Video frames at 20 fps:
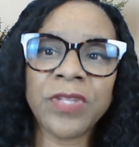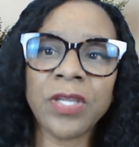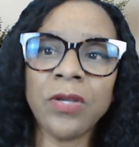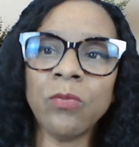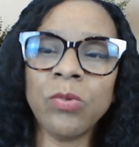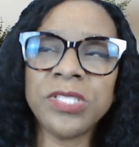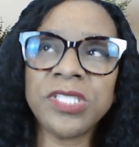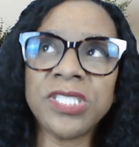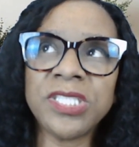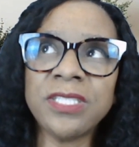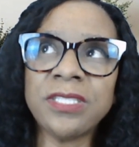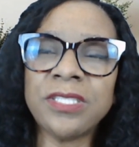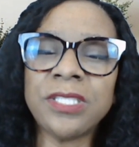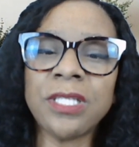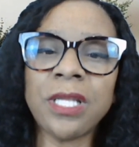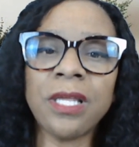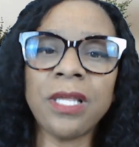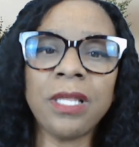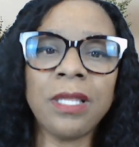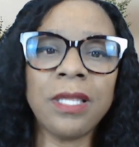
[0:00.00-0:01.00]
were
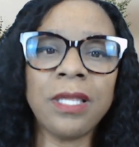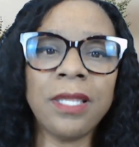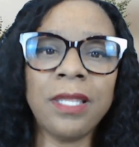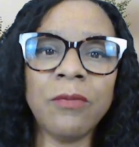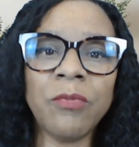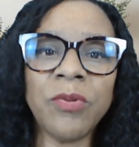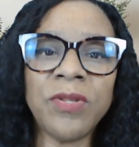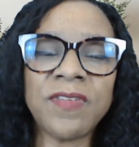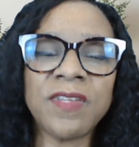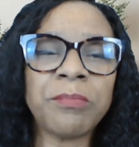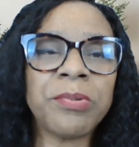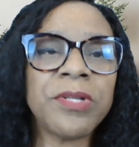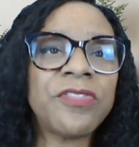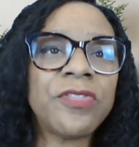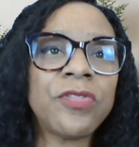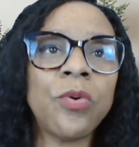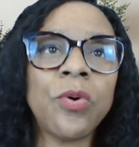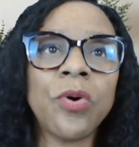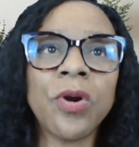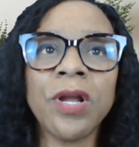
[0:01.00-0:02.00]
just, it was a
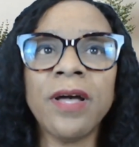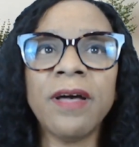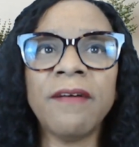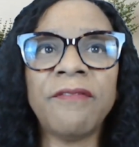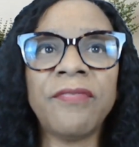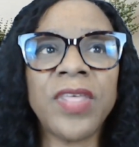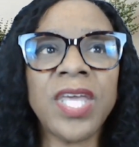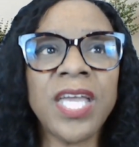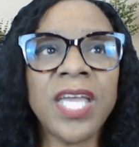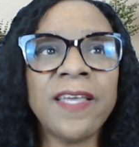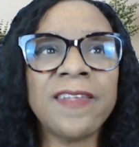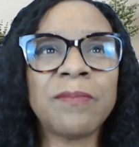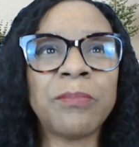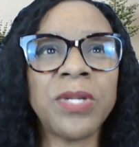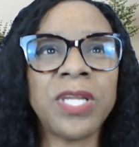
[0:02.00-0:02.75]
plethora of things,